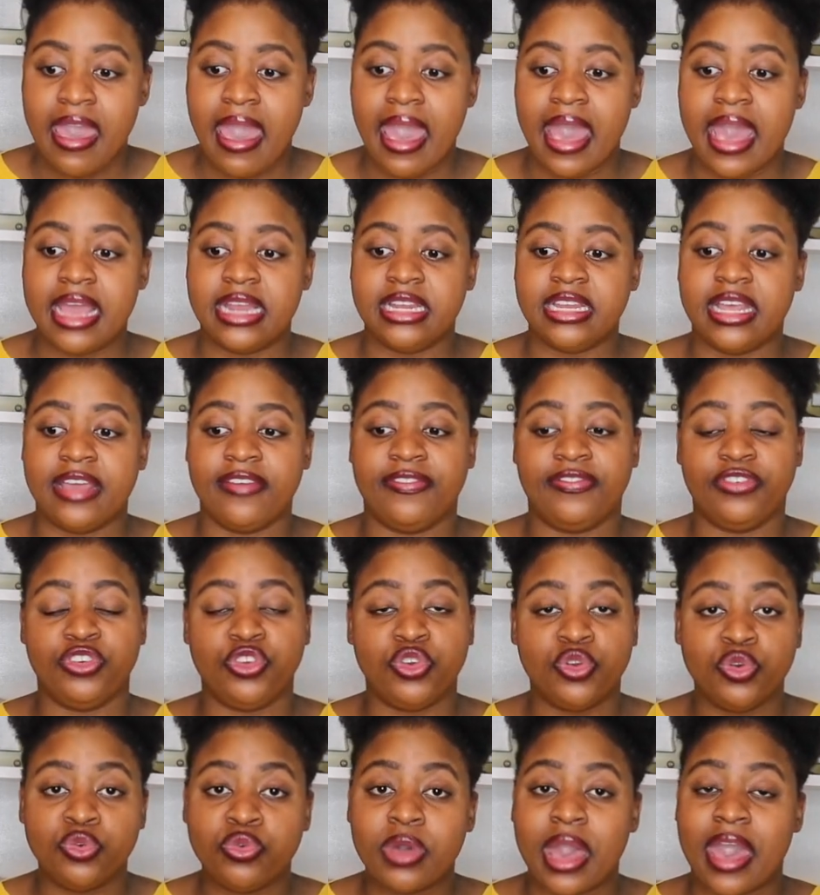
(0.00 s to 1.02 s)
And if
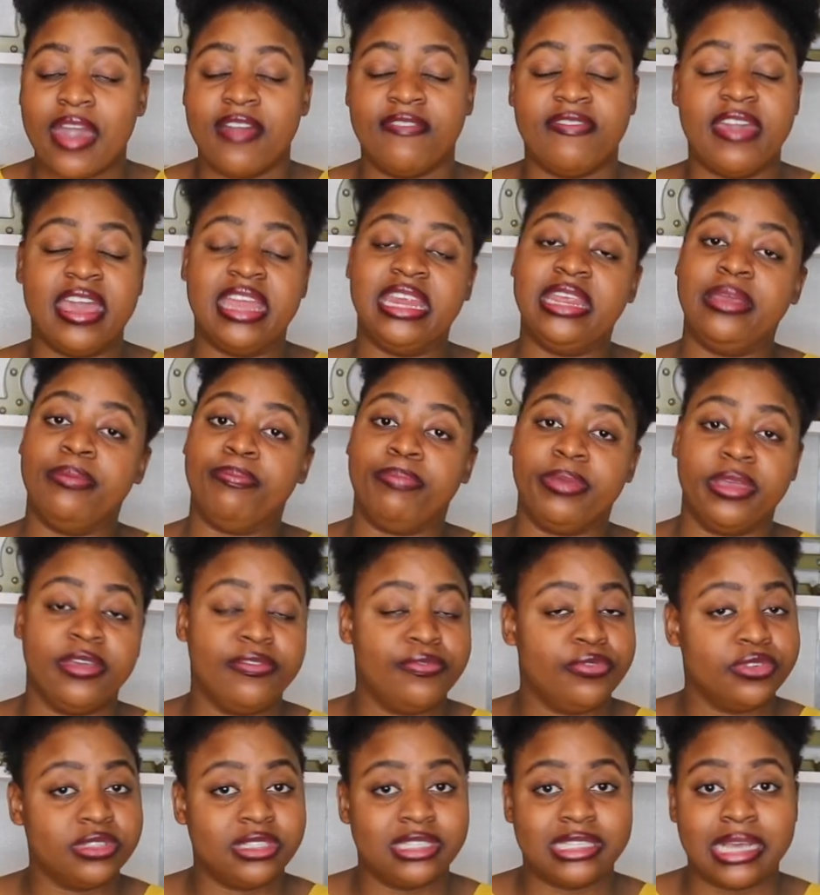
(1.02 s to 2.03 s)
you have any
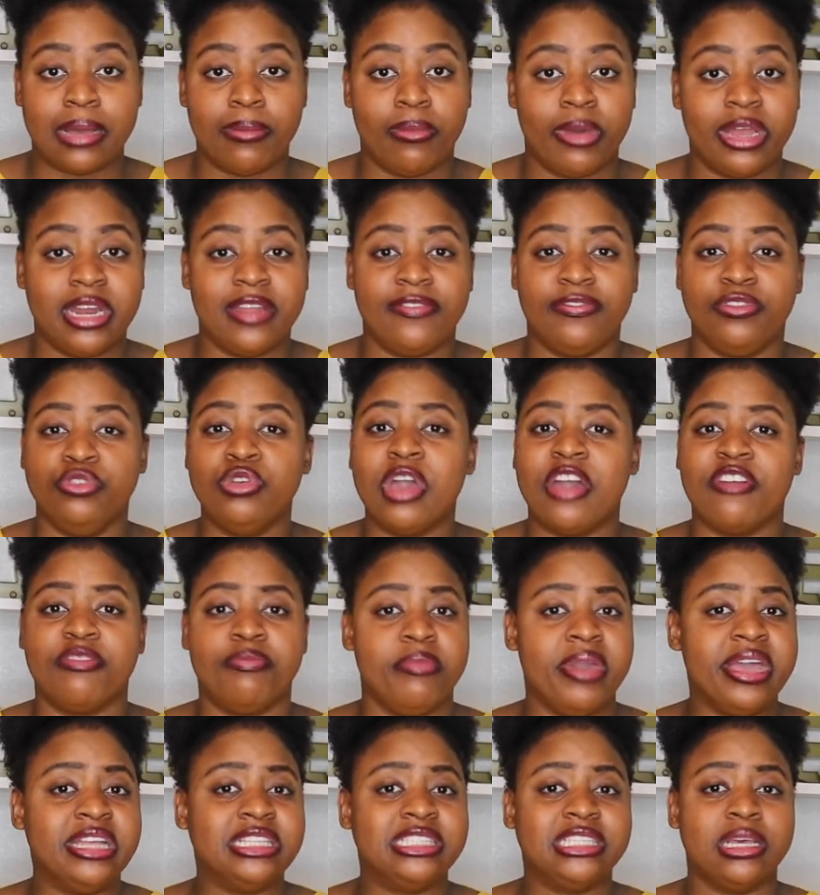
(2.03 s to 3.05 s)
beef with someone, if you have
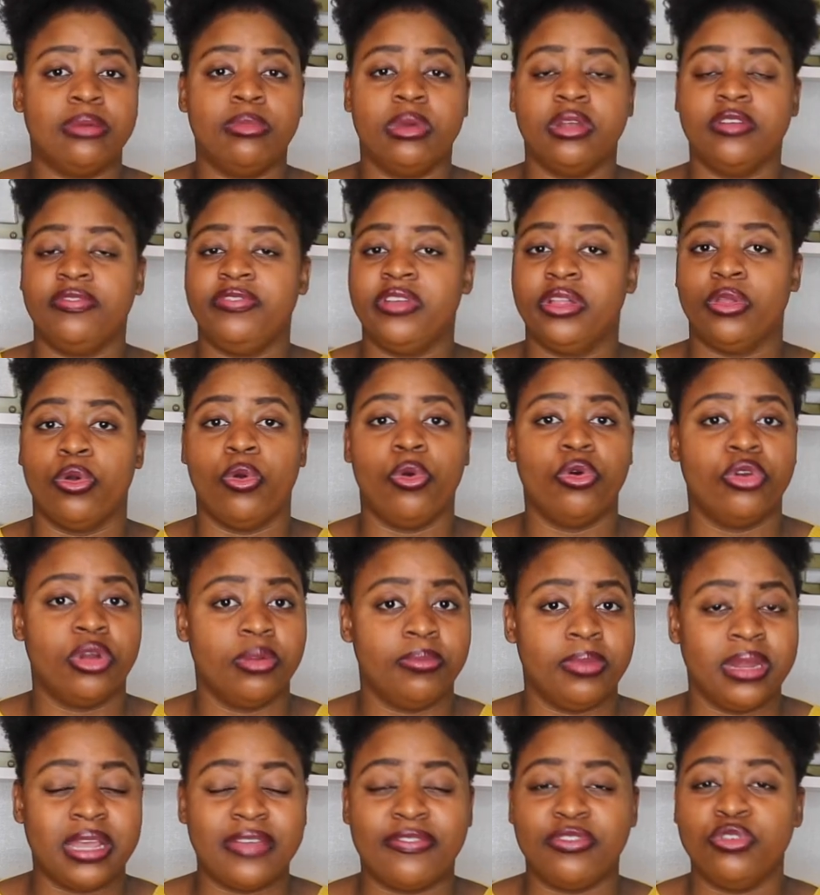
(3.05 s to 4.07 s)
made someone feel
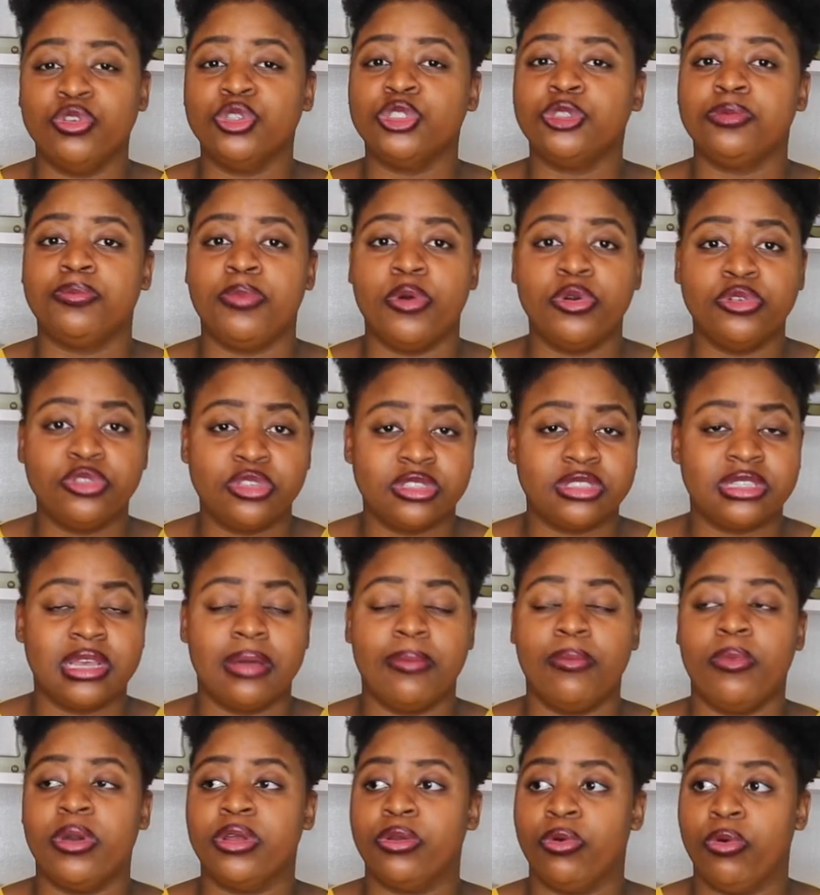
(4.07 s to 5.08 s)
horribly, if you spoke to
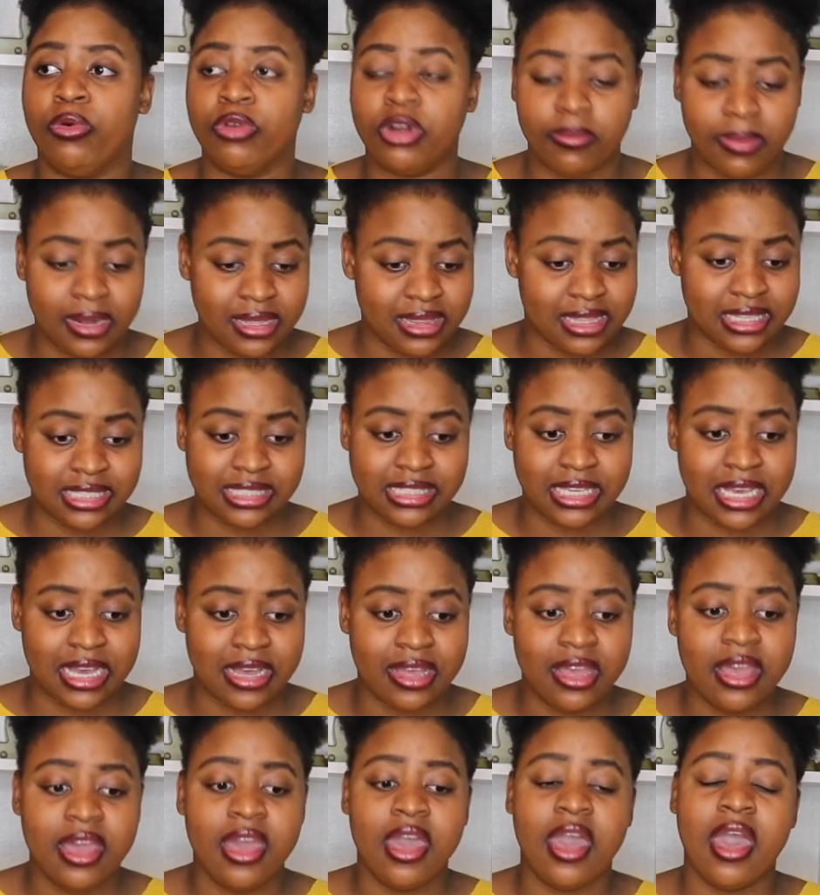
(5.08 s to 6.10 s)
someone horribly this
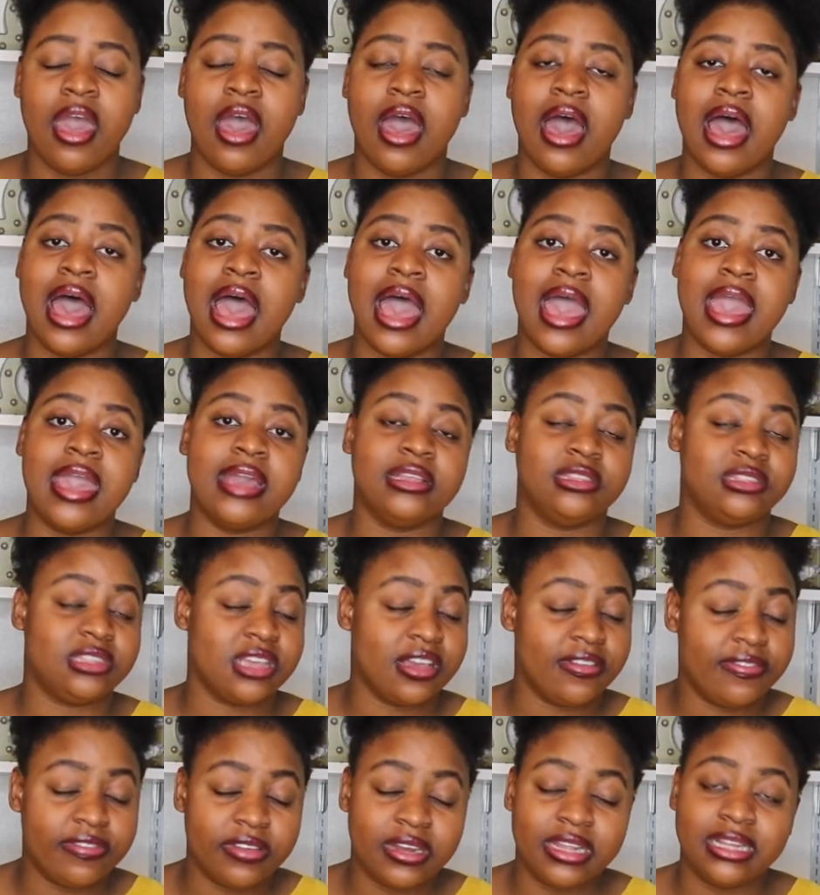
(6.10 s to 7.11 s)
year, I
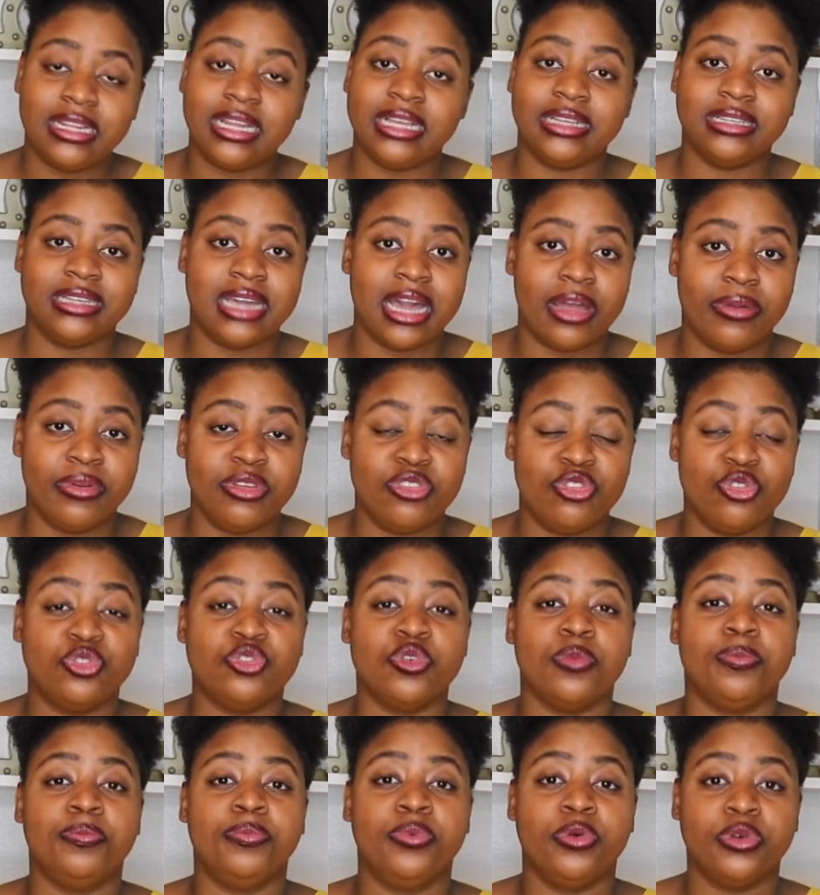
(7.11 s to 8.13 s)
definitely encourage you
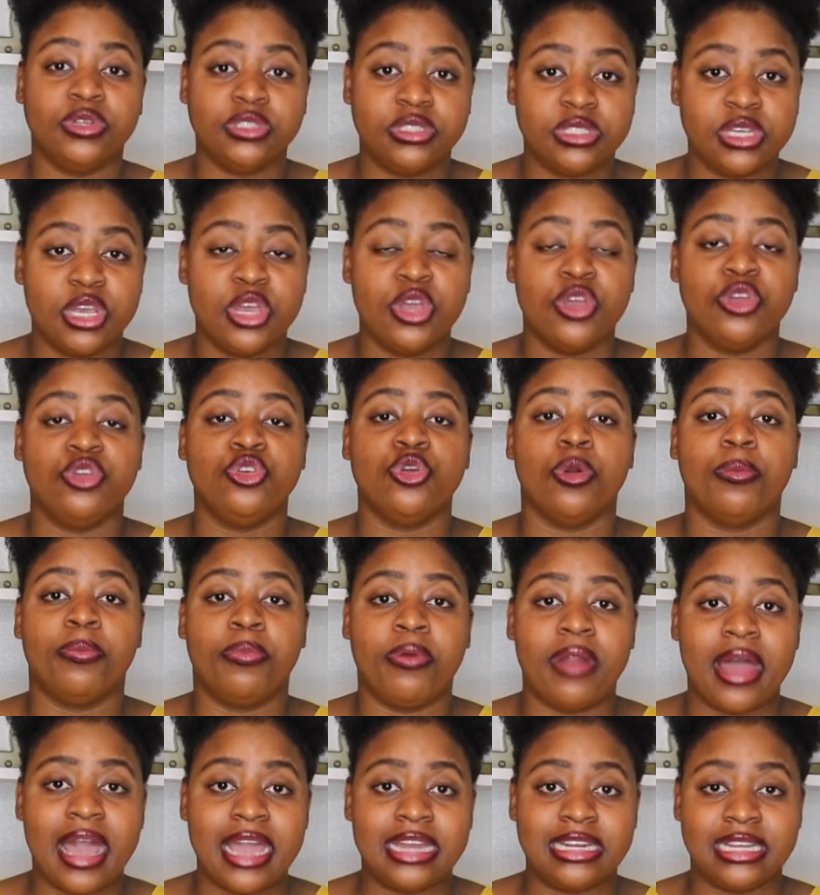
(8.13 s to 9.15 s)
to put your
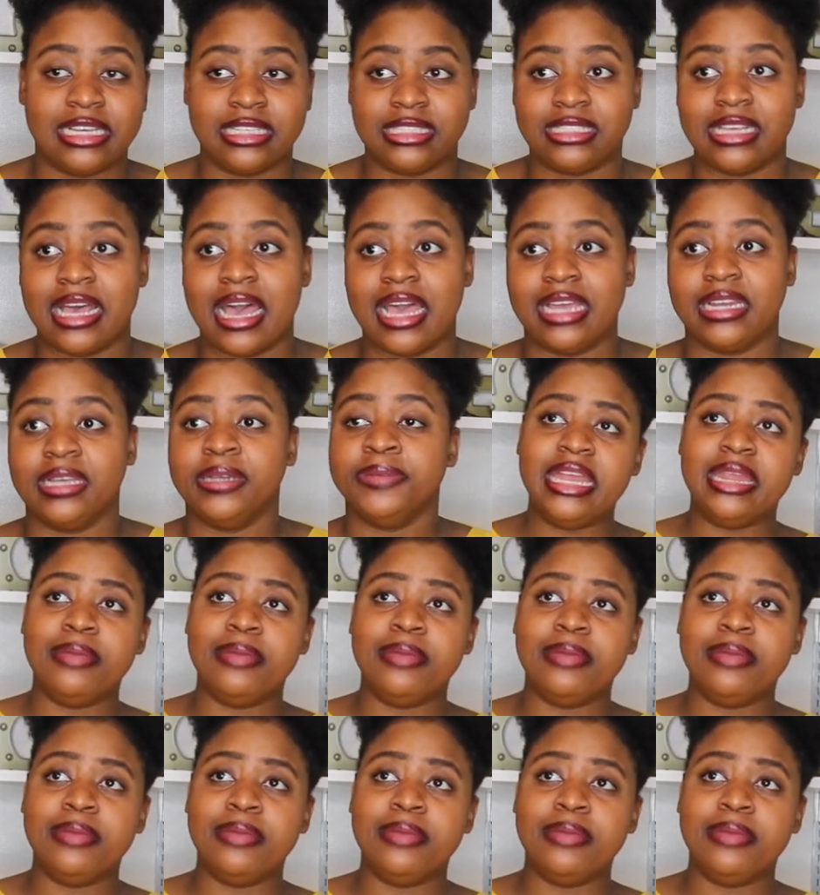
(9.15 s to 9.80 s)
pride aside.